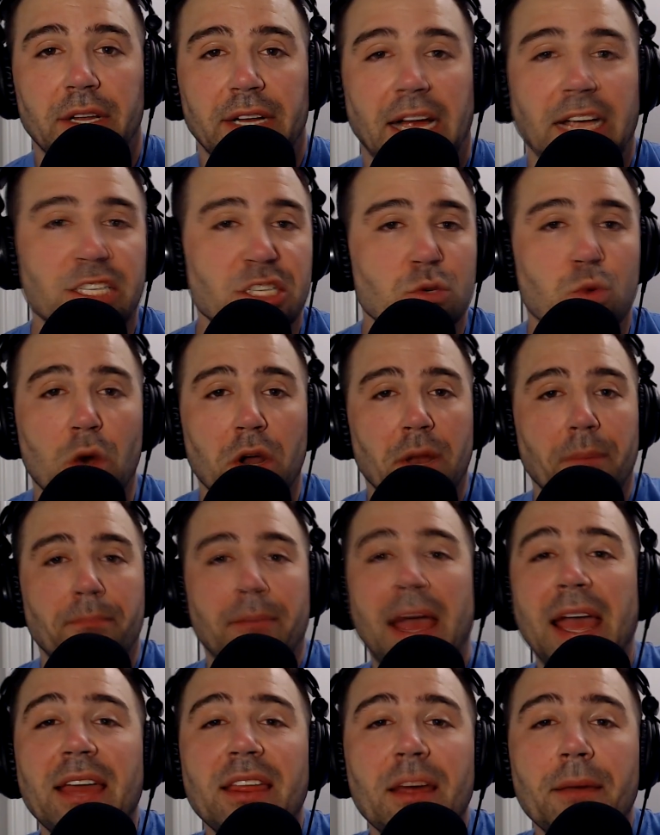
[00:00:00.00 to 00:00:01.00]
Like, I just want to
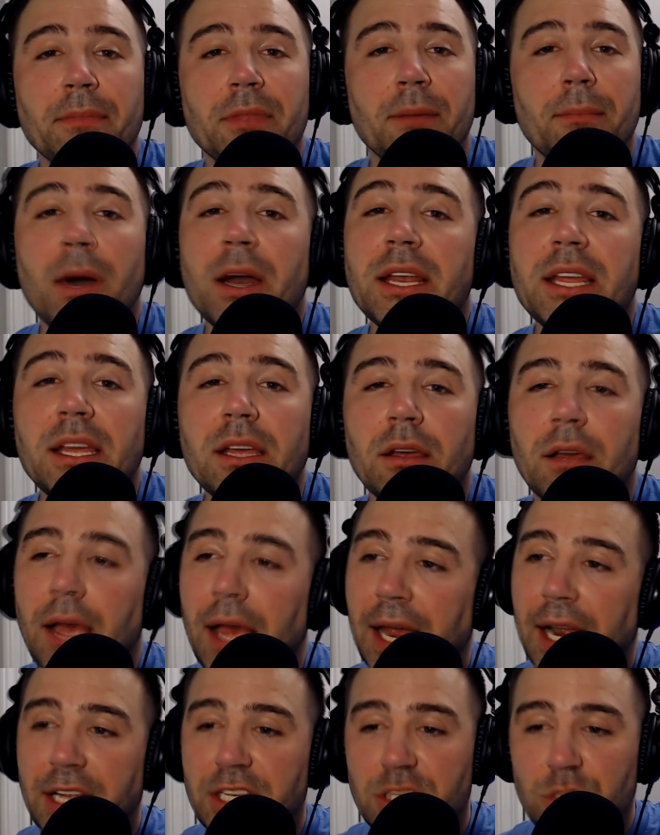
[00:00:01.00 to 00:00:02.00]
pay them the money
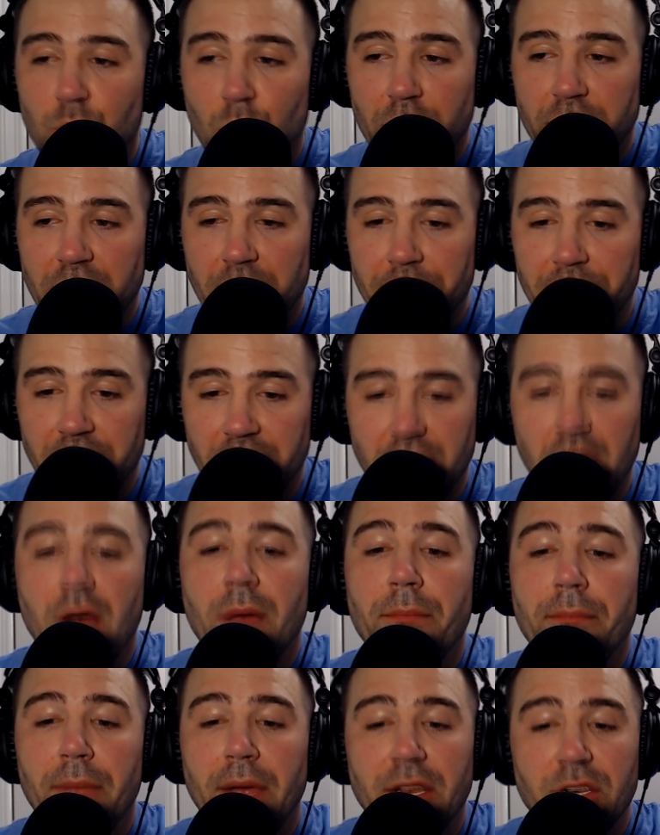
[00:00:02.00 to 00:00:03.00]
and I just want them to
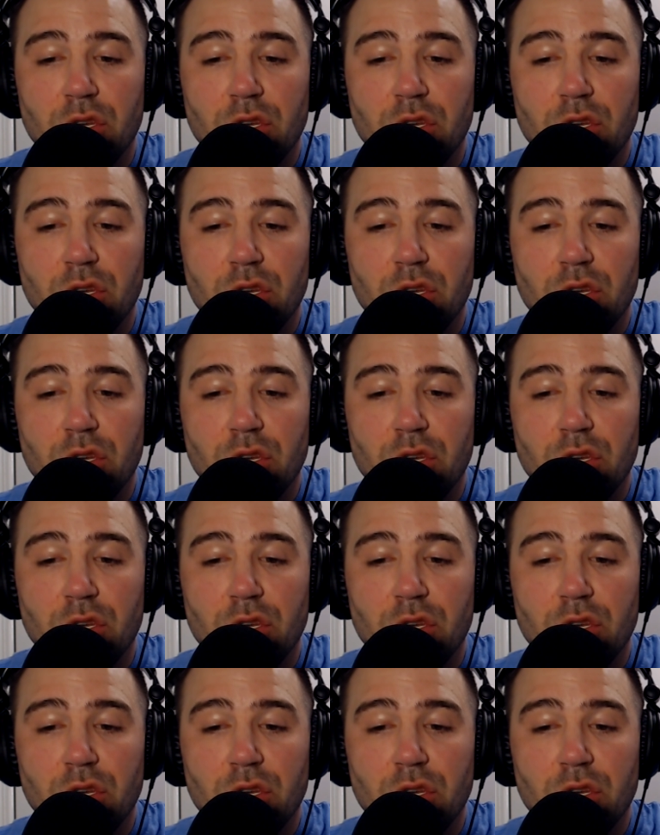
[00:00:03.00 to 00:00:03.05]
come